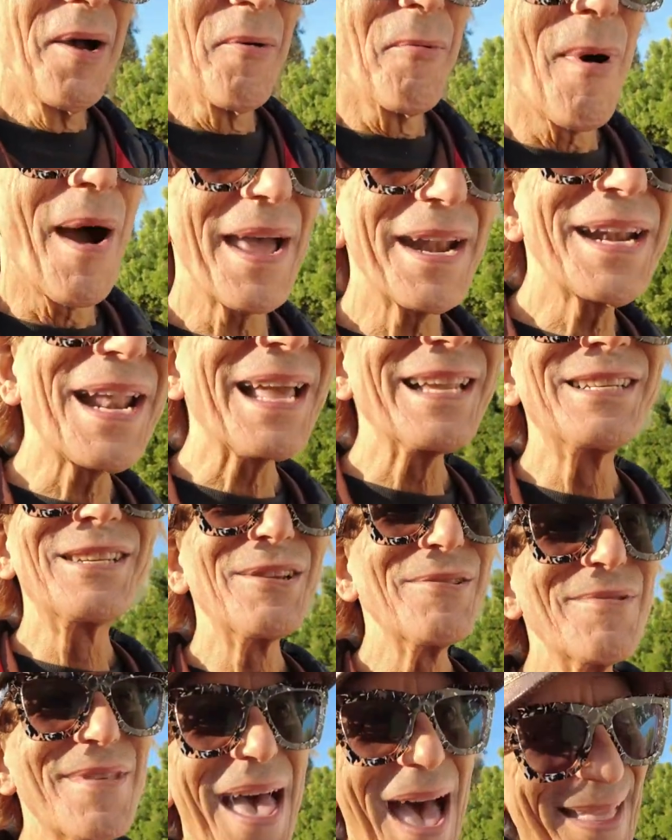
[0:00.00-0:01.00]
why did I
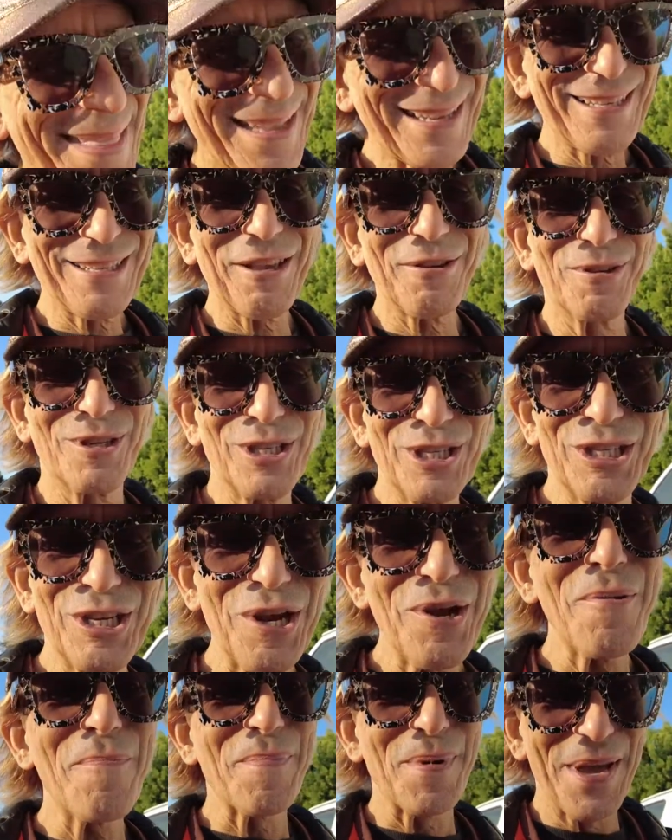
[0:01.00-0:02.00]
do that? That's so
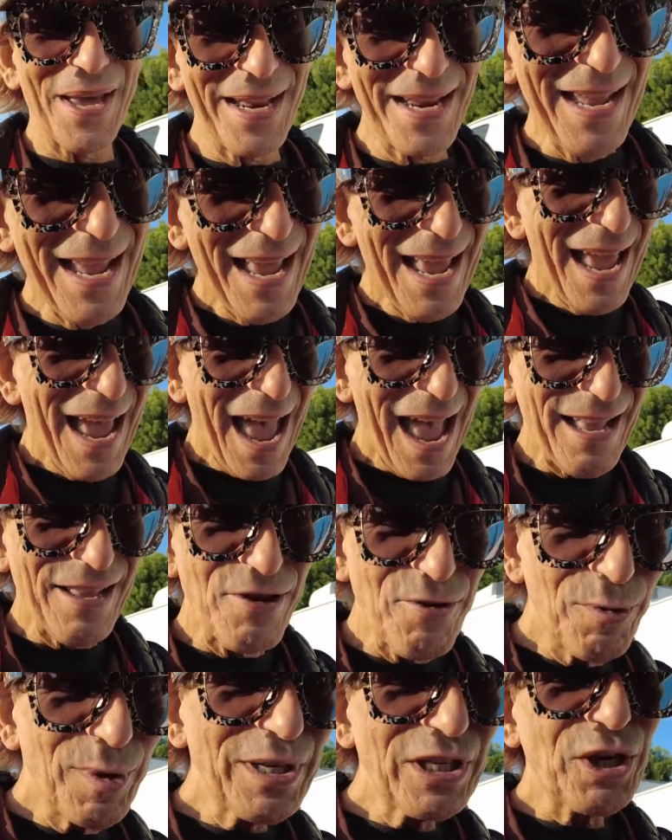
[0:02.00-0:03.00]
stupid. And
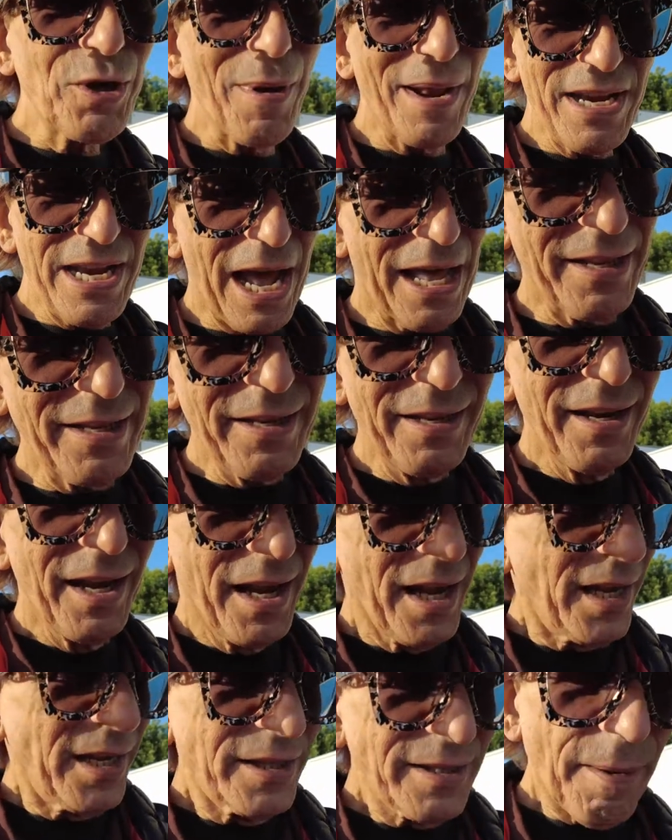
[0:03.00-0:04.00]
you wish you had done
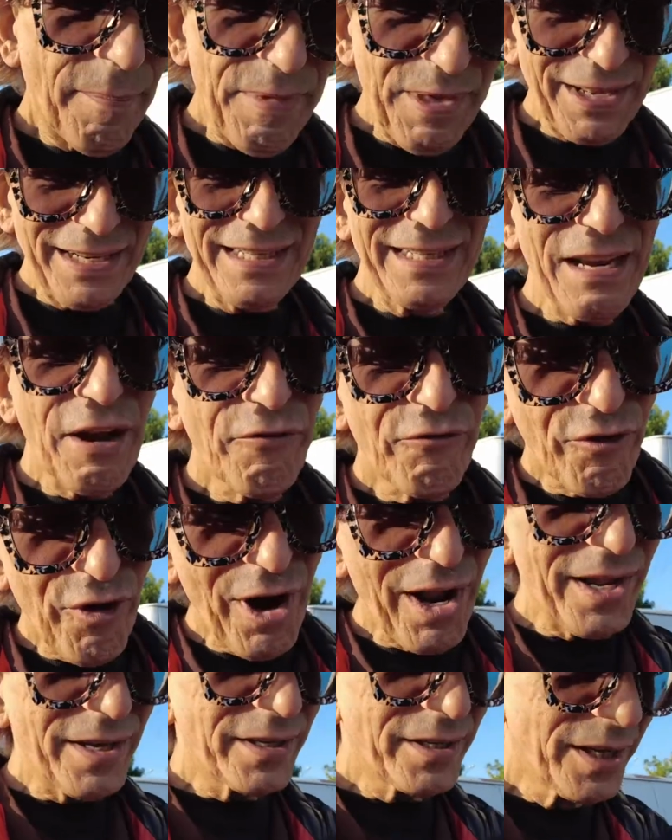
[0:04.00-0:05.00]
something
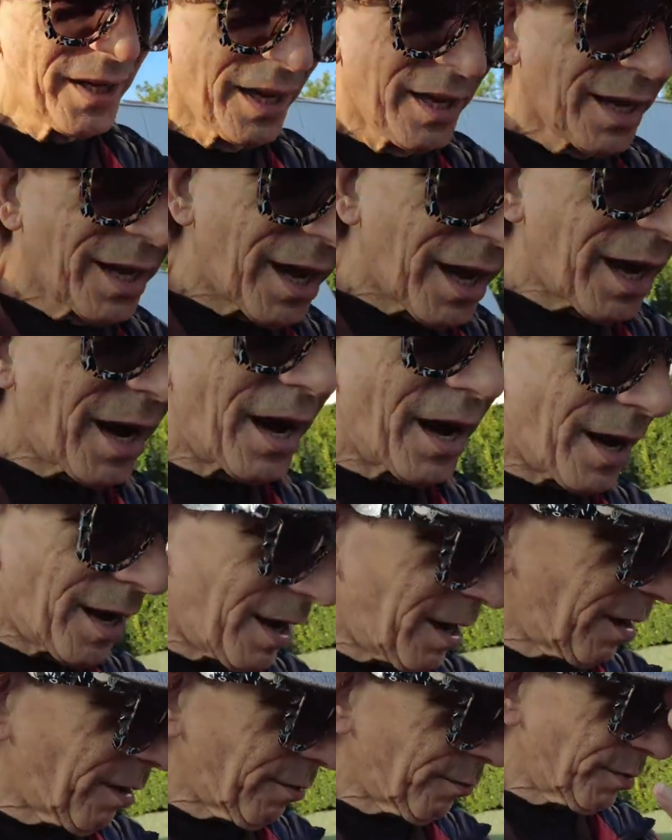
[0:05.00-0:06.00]
different,
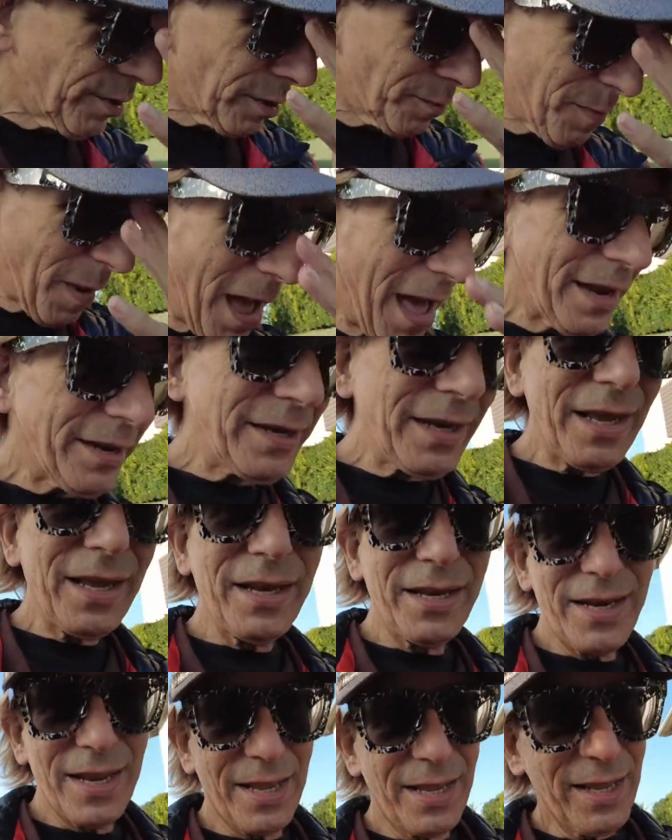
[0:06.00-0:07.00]
uh,
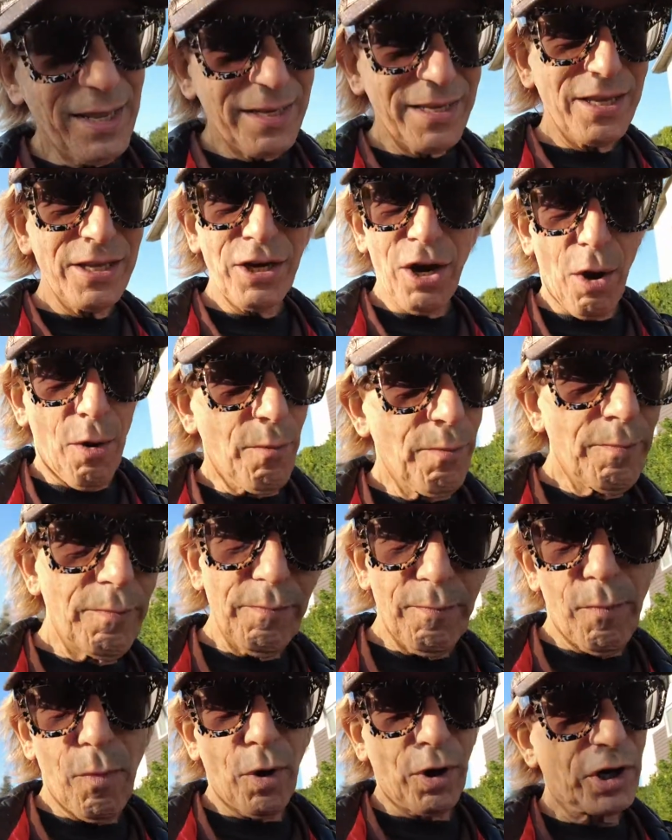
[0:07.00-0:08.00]
responded, eh, you know,
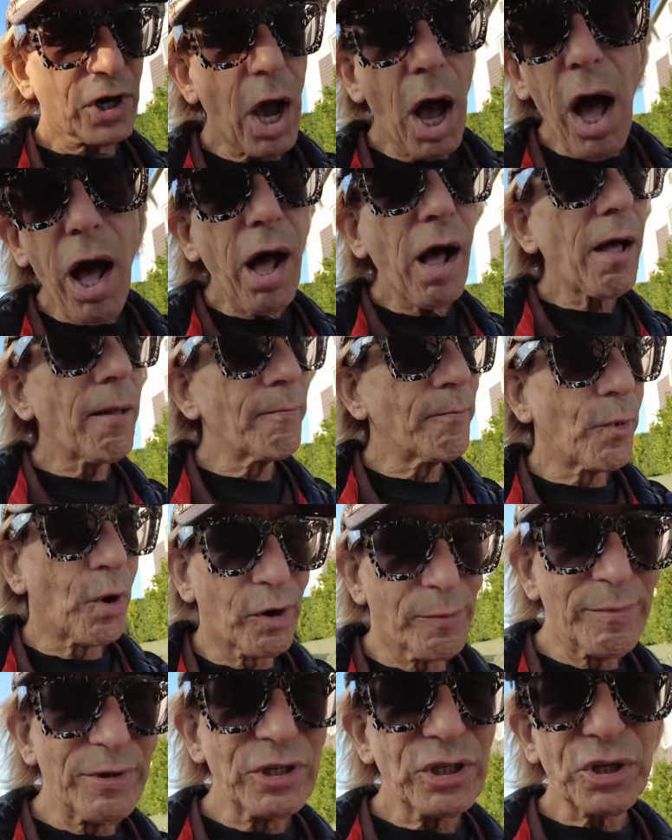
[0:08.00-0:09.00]
more calm,
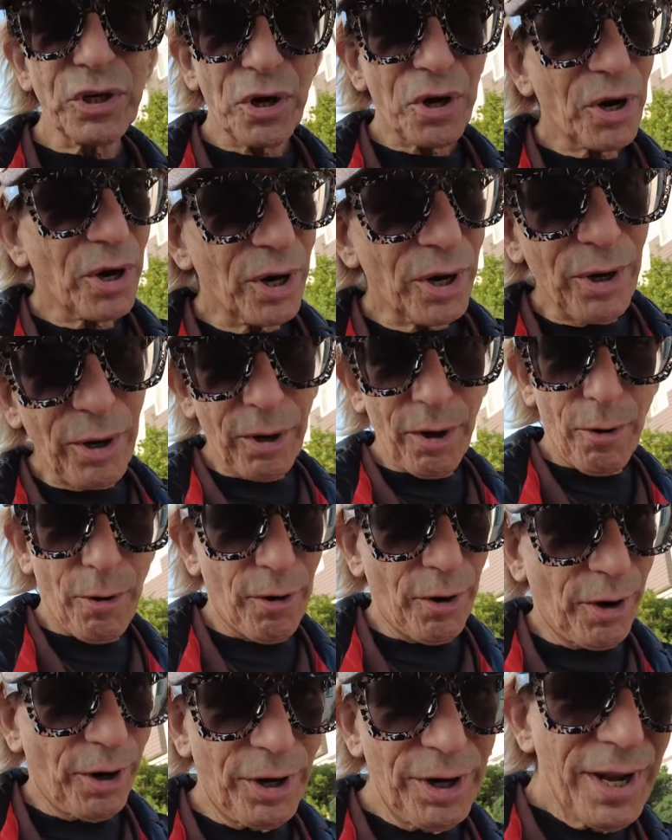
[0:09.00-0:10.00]
more mature,
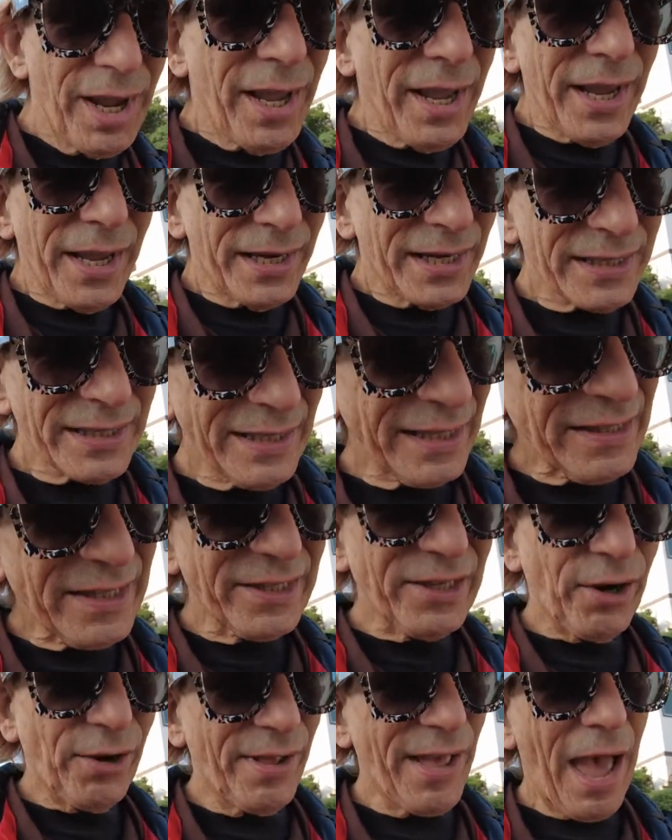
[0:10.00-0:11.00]
or it doesn't
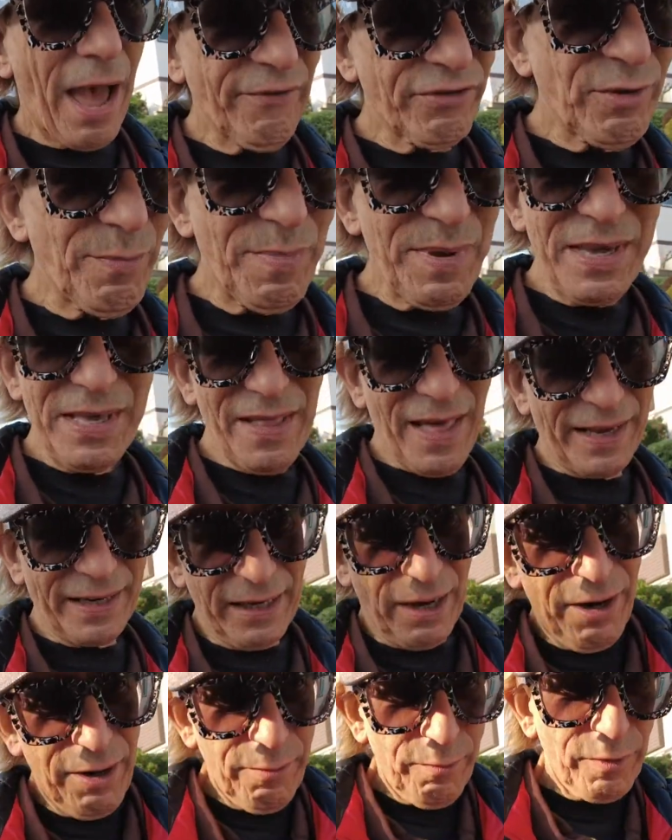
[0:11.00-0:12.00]
necessarily have to be
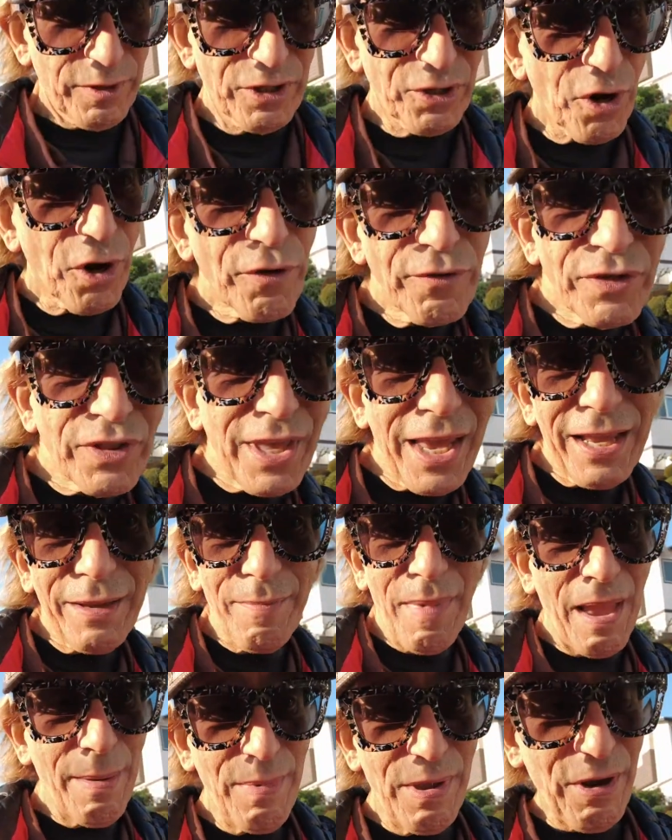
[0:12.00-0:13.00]
like a reserved
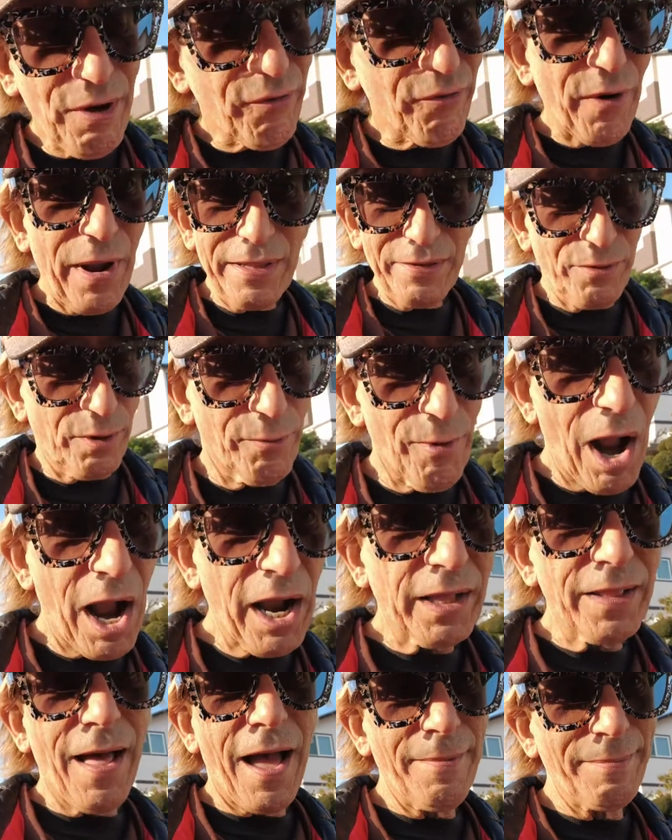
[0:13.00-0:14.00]
thing. Maybe your friends were
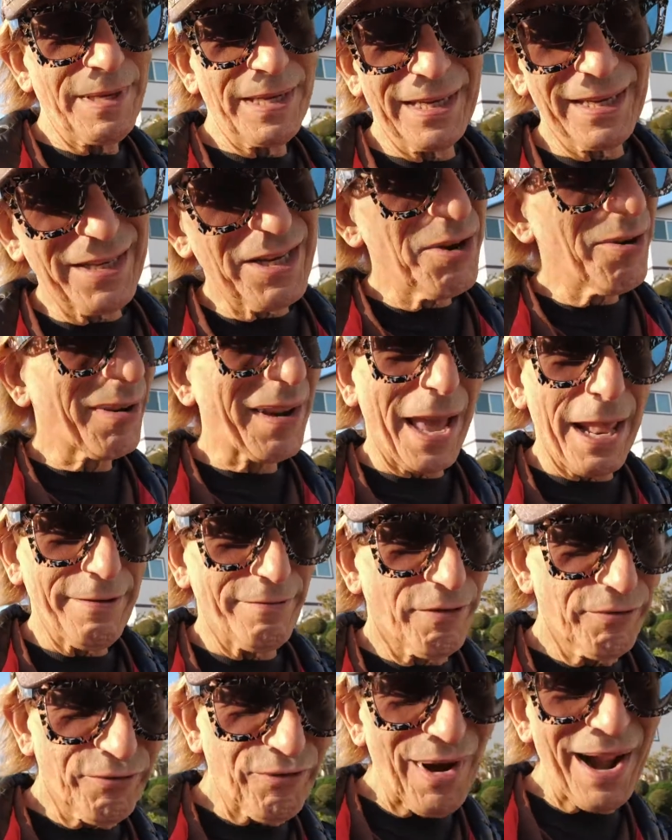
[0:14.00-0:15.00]
rock climbing and you were kind
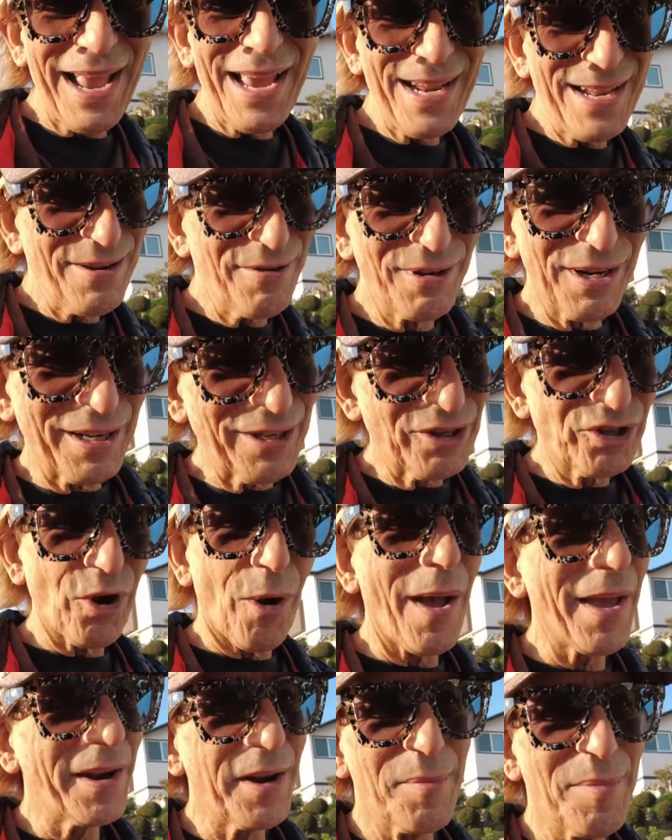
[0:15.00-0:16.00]
of afraid and you didn't
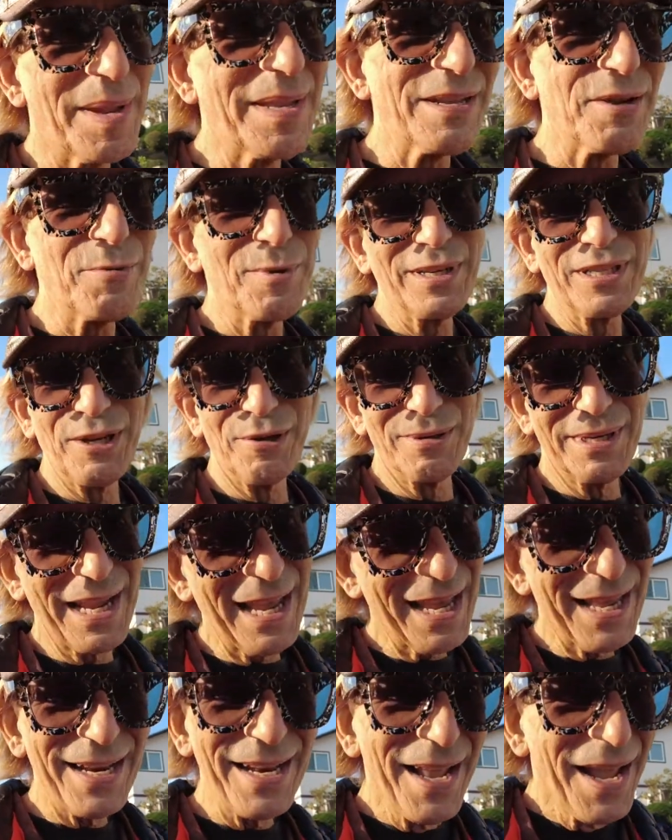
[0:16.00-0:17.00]
join them and you wish you
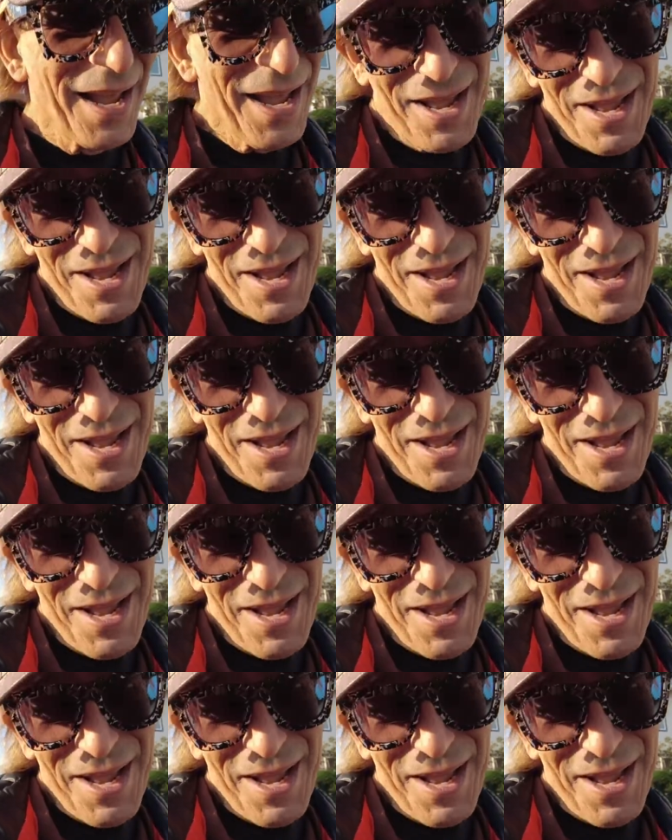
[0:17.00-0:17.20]
did.